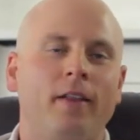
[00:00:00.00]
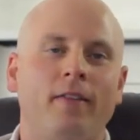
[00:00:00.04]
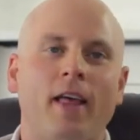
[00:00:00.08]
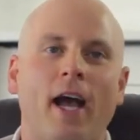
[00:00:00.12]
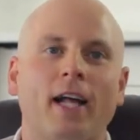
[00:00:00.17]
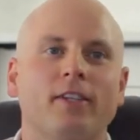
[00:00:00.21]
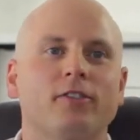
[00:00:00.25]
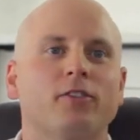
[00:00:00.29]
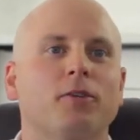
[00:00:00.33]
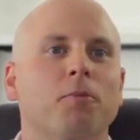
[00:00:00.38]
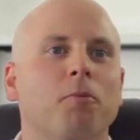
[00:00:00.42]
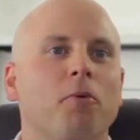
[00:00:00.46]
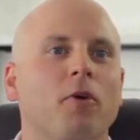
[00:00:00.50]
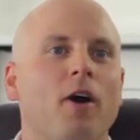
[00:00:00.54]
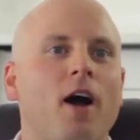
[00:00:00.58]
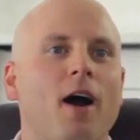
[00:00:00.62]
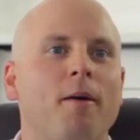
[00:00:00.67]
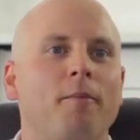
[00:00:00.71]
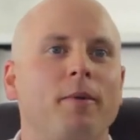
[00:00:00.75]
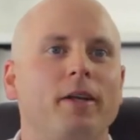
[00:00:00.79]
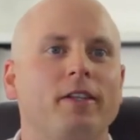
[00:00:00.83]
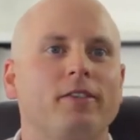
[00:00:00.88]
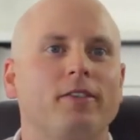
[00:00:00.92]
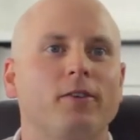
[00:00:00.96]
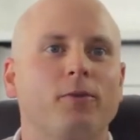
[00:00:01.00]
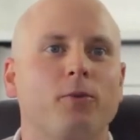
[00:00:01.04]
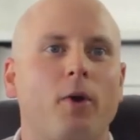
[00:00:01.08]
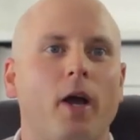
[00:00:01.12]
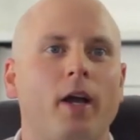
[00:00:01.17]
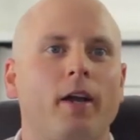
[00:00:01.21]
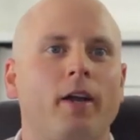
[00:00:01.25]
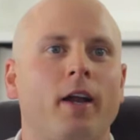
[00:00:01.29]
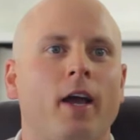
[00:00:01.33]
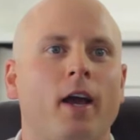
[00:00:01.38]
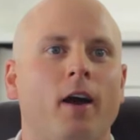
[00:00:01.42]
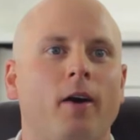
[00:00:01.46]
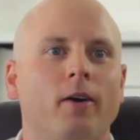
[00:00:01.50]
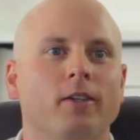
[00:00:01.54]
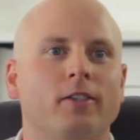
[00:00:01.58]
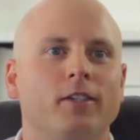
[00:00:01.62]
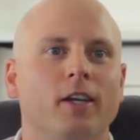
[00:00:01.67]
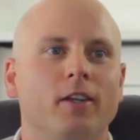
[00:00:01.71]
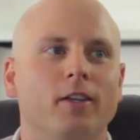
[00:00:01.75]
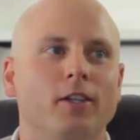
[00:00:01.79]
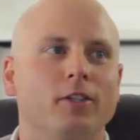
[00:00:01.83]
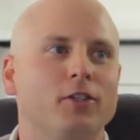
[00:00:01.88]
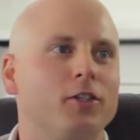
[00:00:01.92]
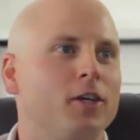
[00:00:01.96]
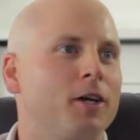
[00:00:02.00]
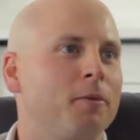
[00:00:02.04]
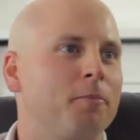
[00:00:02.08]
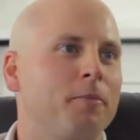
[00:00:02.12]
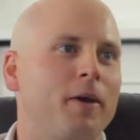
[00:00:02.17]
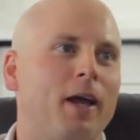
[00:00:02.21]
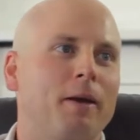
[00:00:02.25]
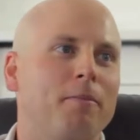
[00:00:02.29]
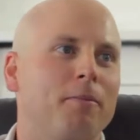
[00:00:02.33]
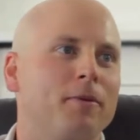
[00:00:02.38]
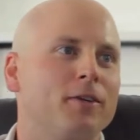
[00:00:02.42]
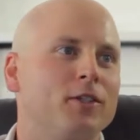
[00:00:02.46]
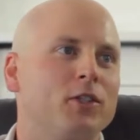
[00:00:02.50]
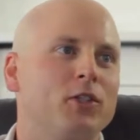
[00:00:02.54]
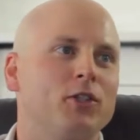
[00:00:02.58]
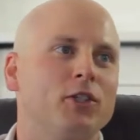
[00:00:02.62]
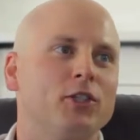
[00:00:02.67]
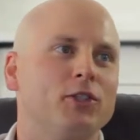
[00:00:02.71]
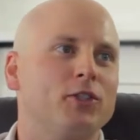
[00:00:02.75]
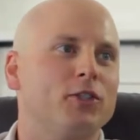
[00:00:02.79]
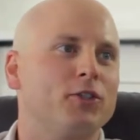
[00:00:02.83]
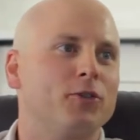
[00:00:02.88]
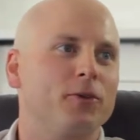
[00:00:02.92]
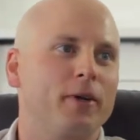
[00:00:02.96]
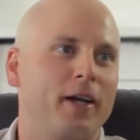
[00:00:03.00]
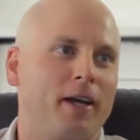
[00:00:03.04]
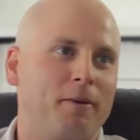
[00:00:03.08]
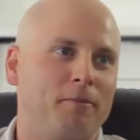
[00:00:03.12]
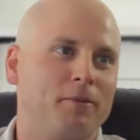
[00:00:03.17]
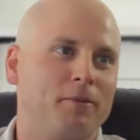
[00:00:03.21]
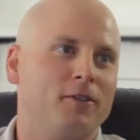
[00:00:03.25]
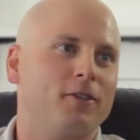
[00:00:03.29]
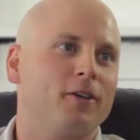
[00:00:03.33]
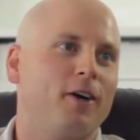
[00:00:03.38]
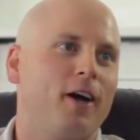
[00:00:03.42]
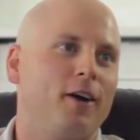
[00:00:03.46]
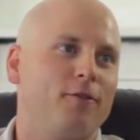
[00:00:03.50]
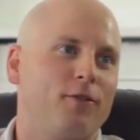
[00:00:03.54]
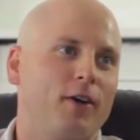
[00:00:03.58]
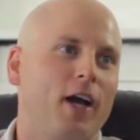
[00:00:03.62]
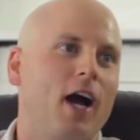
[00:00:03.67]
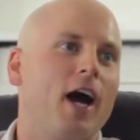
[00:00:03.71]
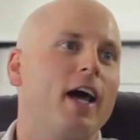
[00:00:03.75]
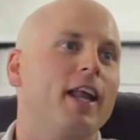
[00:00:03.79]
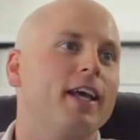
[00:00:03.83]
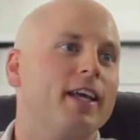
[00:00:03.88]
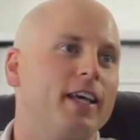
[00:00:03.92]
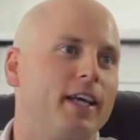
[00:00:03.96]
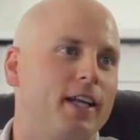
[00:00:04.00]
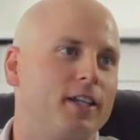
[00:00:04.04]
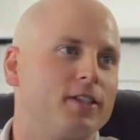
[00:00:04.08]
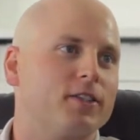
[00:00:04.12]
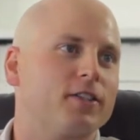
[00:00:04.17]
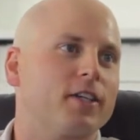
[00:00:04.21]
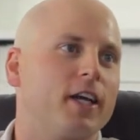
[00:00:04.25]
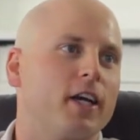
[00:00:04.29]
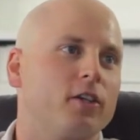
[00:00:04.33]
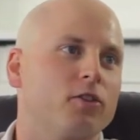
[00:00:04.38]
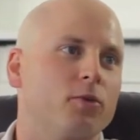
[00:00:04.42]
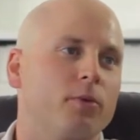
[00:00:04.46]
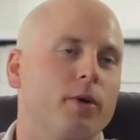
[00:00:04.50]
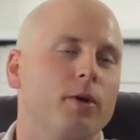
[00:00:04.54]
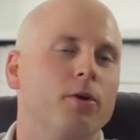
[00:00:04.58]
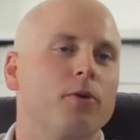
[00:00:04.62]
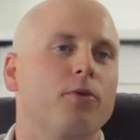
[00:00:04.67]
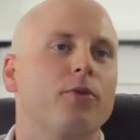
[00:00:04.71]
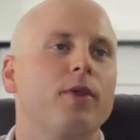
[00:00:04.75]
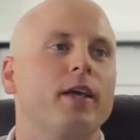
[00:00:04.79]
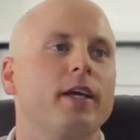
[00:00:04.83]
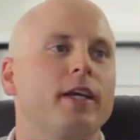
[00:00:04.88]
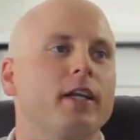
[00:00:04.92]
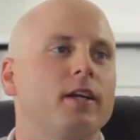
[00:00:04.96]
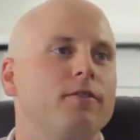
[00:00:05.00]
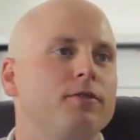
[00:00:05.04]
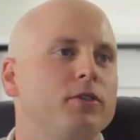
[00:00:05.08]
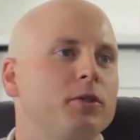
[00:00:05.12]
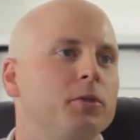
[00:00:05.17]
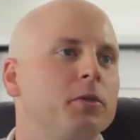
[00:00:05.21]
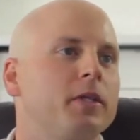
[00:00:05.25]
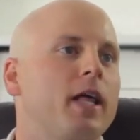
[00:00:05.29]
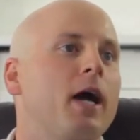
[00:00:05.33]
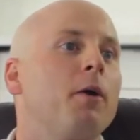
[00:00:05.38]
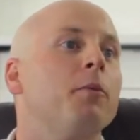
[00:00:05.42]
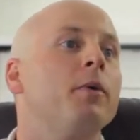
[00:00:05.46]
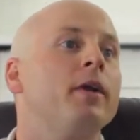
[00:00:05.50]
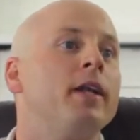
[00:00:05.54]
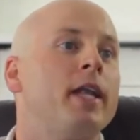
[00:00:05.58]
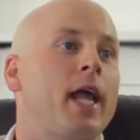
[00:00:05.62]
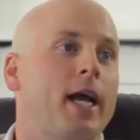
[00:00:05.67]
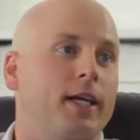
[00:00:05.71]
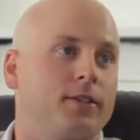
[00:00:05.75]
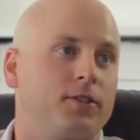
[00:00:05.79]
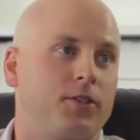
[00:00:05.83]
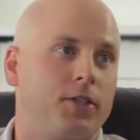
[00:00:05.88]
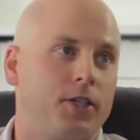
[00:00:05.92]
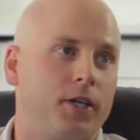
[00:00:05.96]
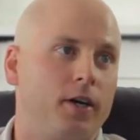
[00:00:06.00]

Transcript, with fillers: And that's the problem. It's right now until it's on paper, it's just a dream. So I've got to get it scheduled. We were thinking of doing that one next